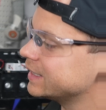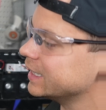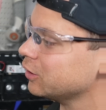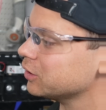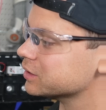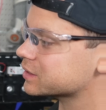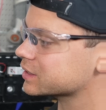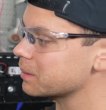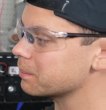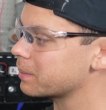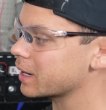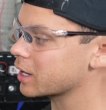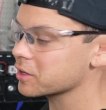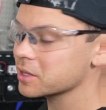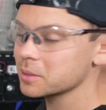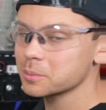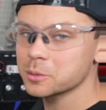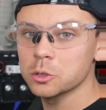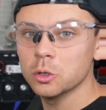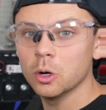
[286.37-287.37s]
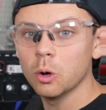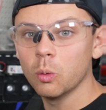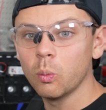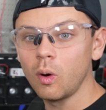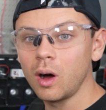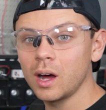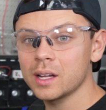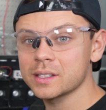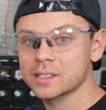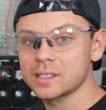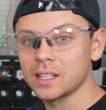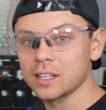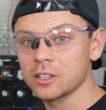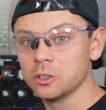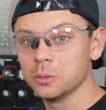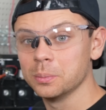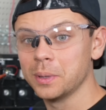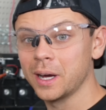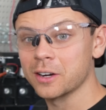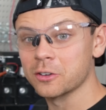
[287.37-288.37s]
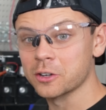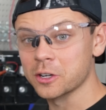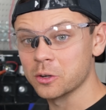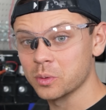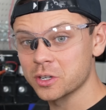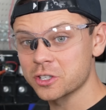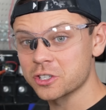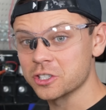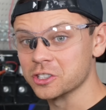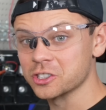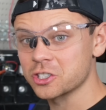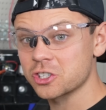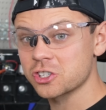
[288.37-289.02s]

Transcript: Now let's compare them to a Wattcycle battery, which is